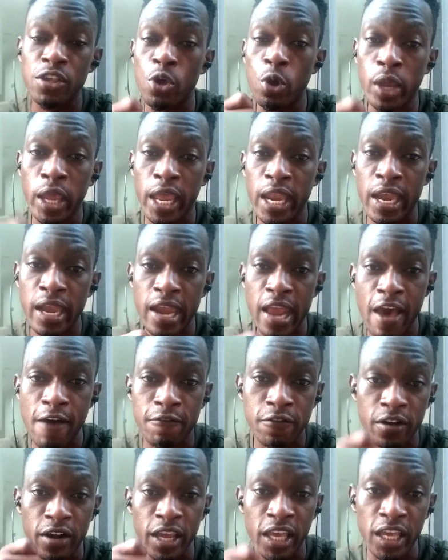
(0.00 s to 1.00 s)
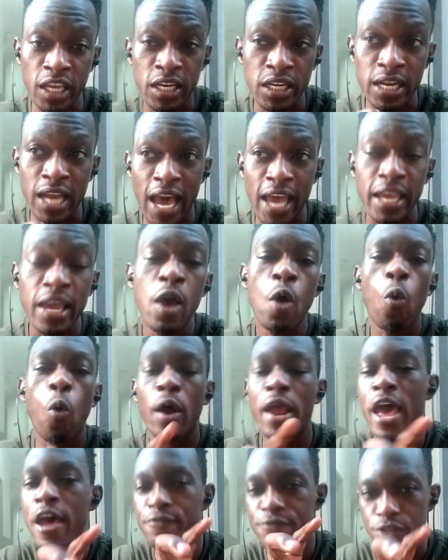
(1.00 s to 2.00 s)
You can never ignite
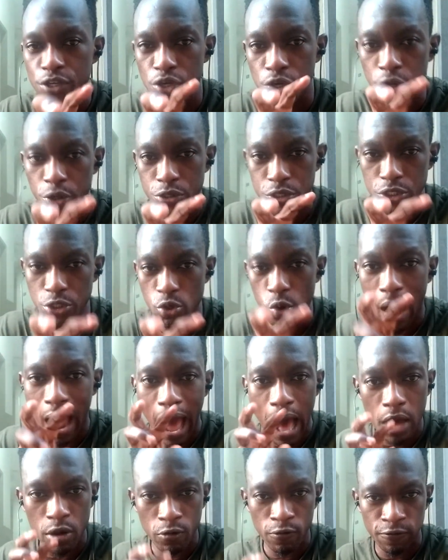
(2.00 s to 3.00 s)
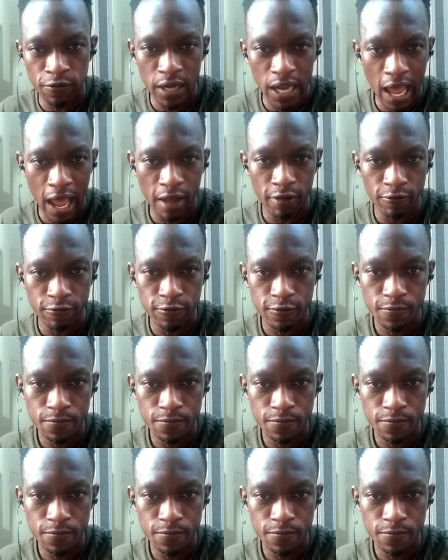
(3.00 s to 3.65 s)
whatever you're gonna do out of love.